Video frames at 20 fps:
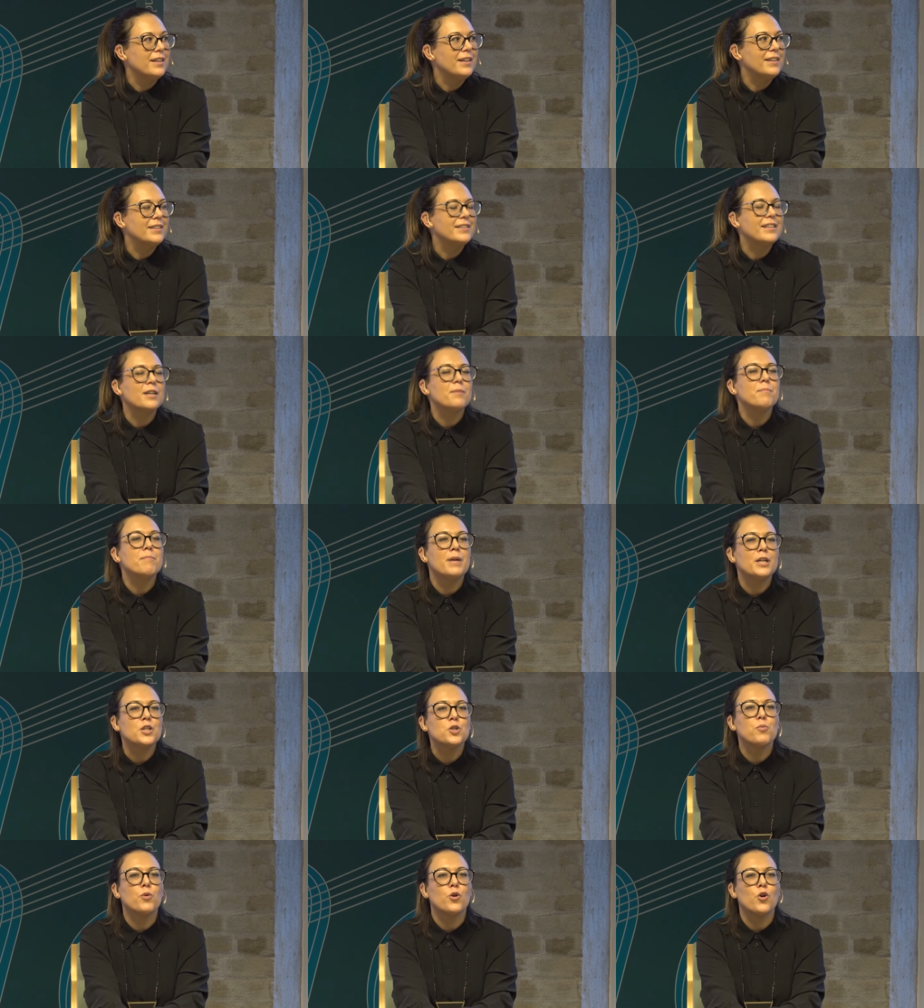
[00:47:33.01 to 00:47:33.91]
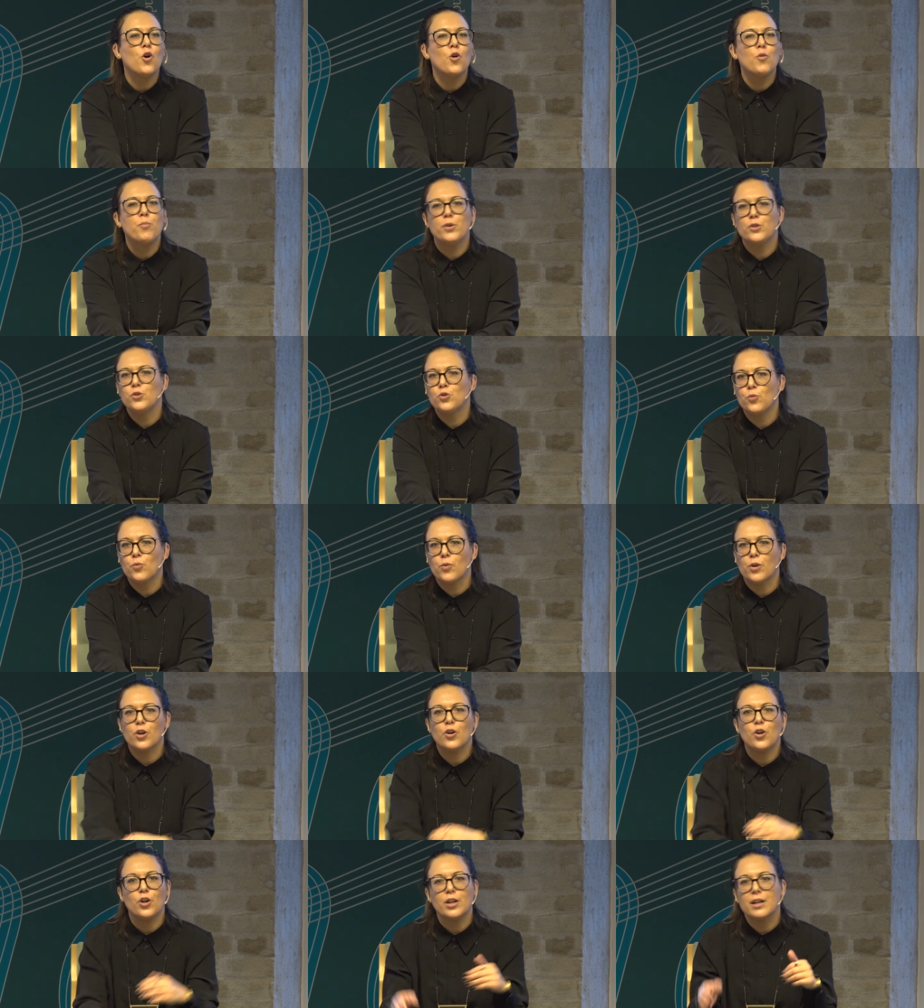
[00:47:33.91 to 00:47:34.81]
Mm. Uh, they're much more open to
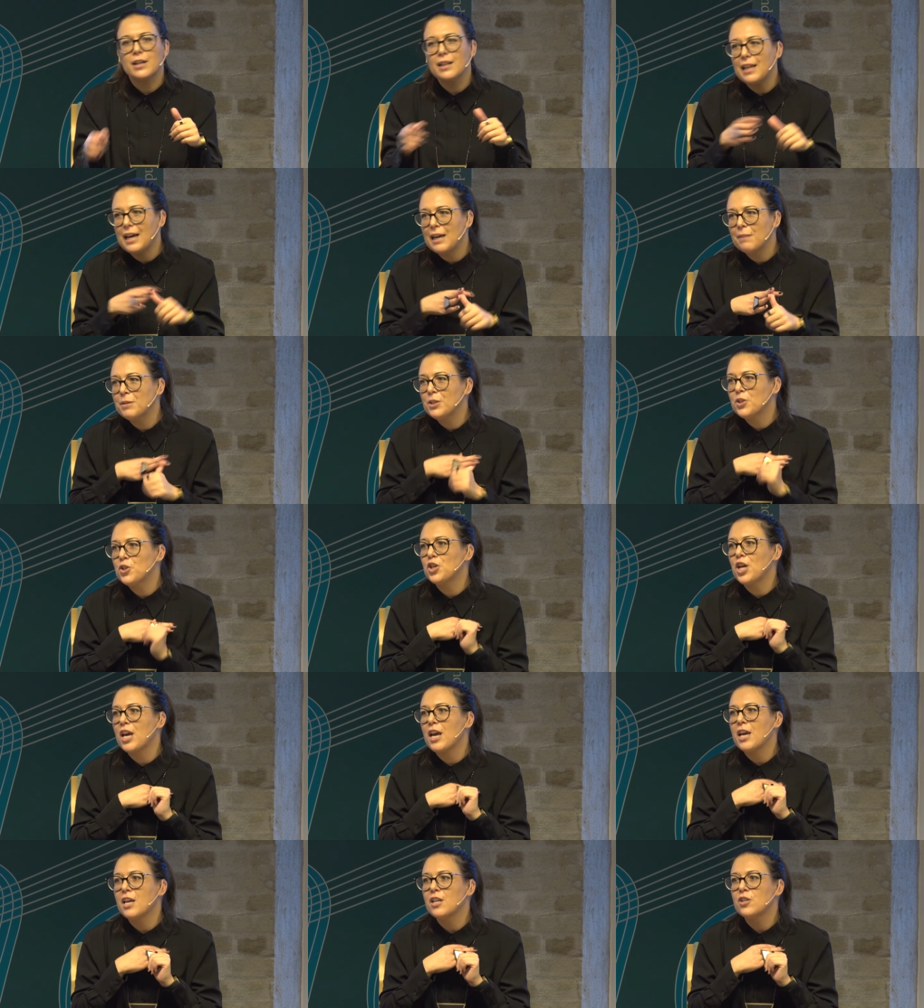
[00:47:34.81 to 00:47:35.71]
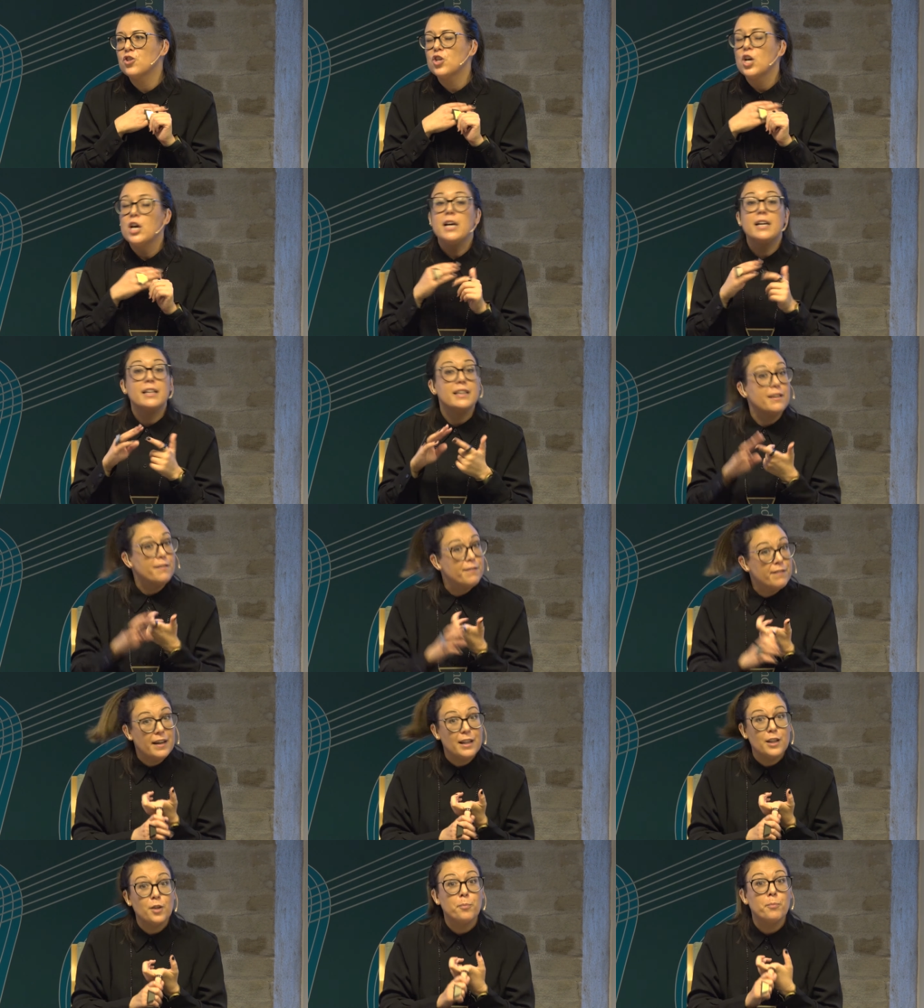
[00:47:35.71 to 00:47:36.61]
work on climate change,
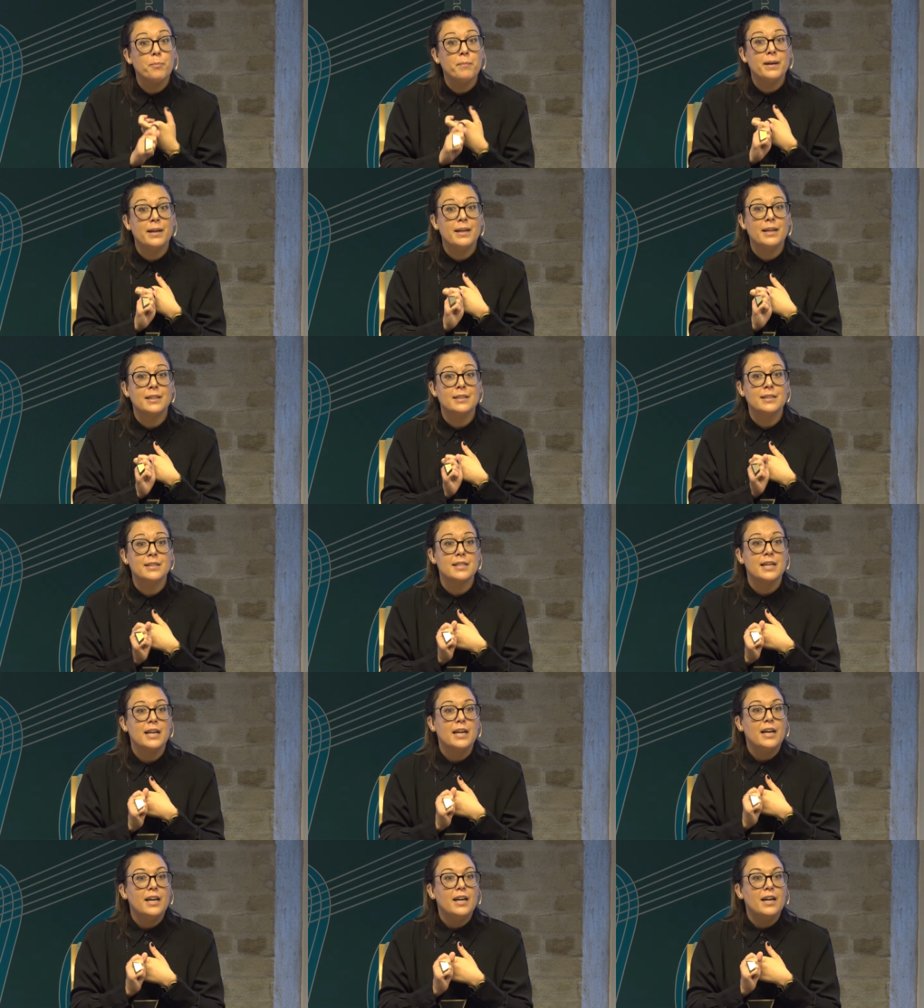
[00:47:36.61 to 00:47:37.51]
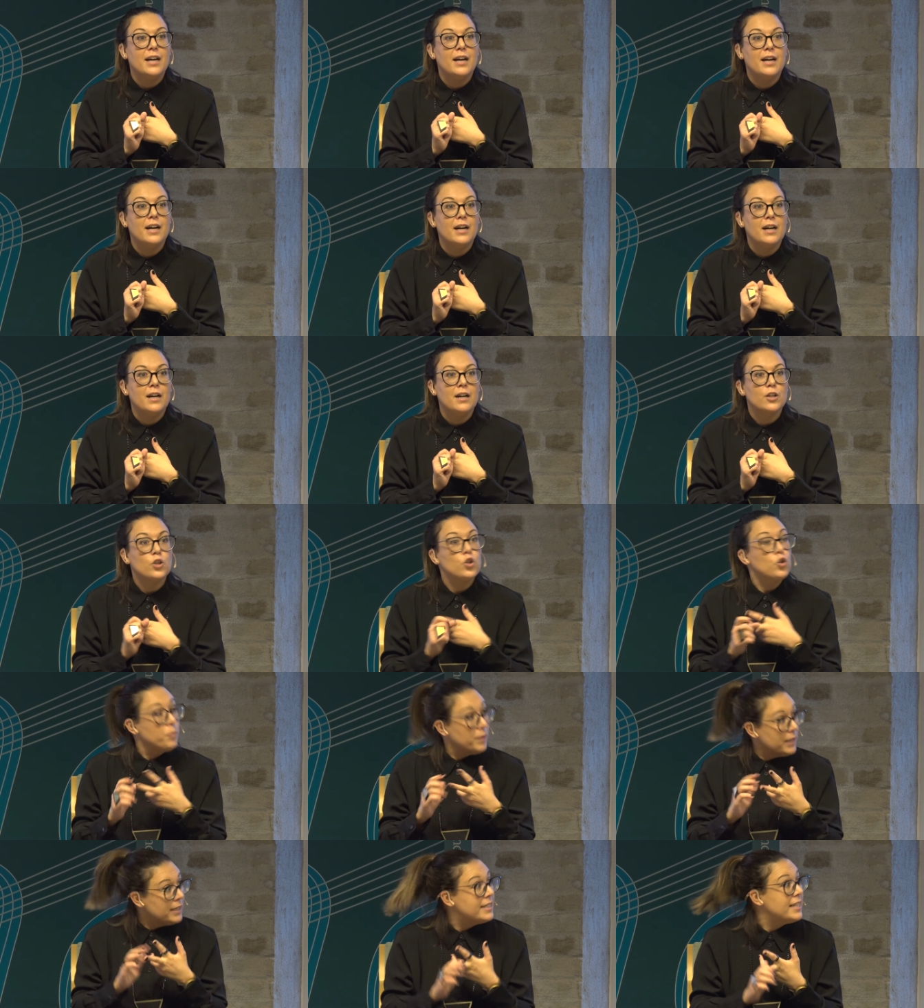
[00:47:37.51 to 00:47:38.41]
development, uh,
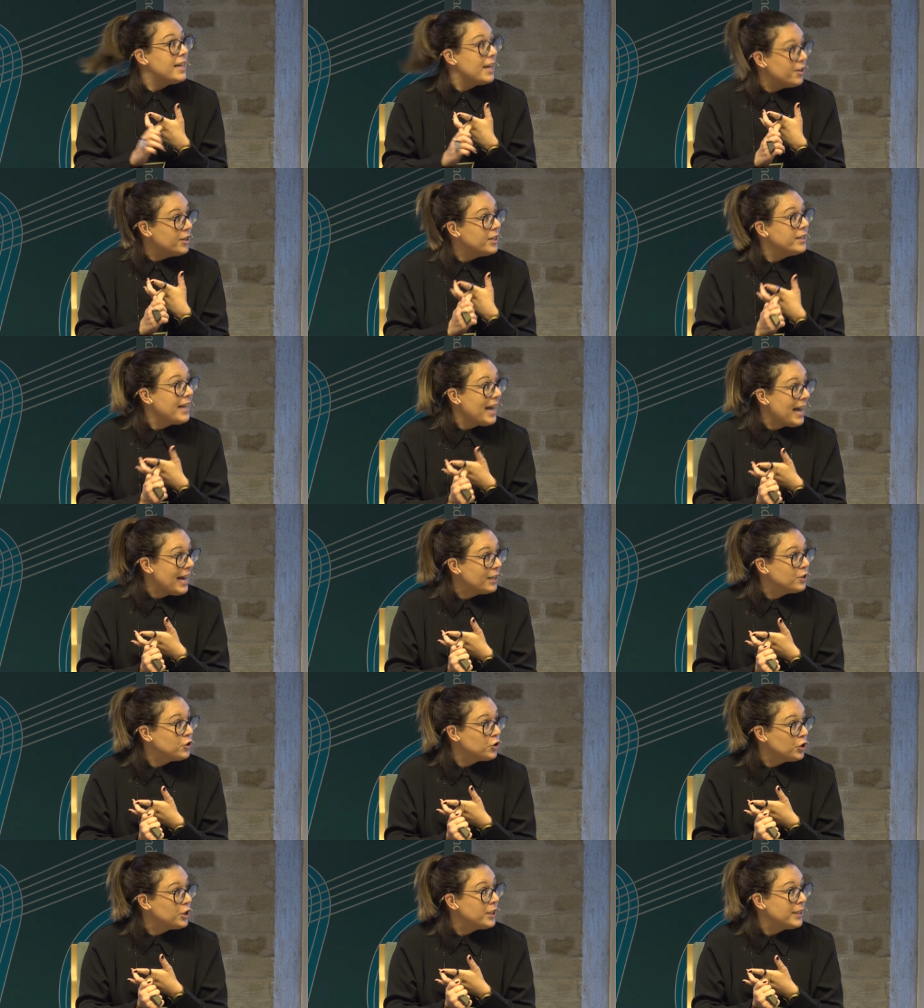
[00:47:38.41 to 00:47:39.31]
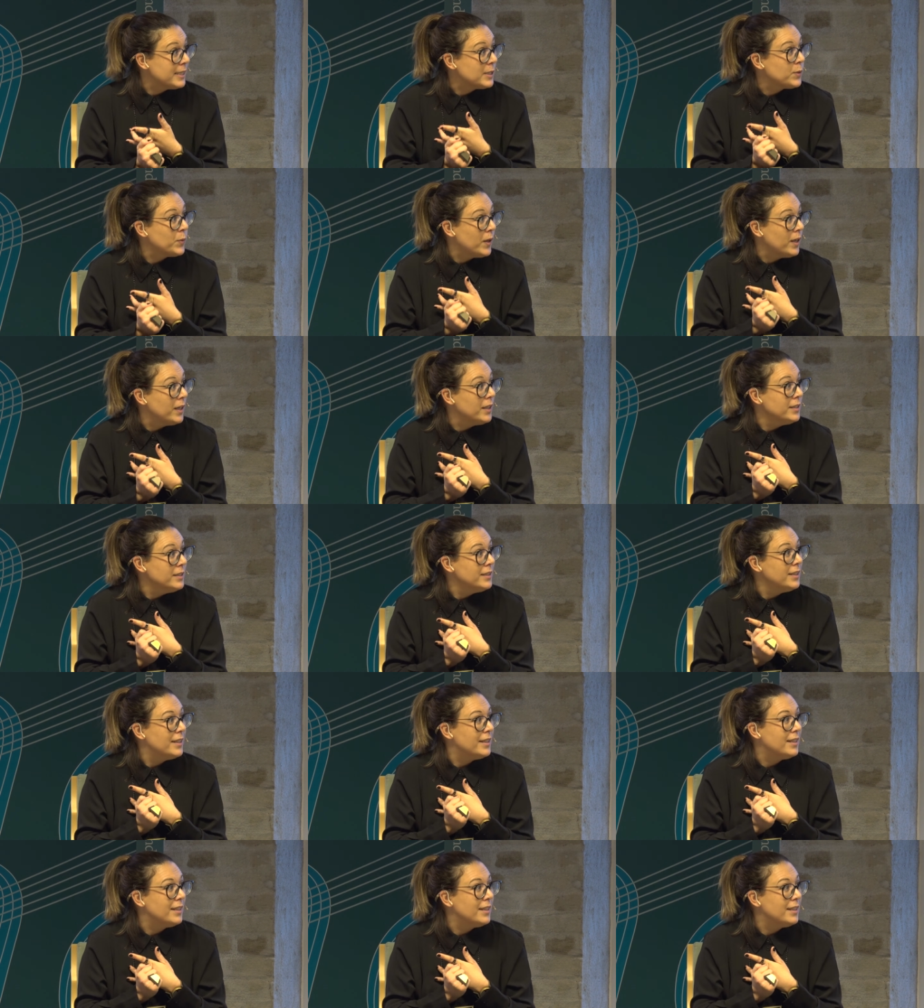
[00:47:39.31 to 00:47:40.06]
humanitarian action as mm. well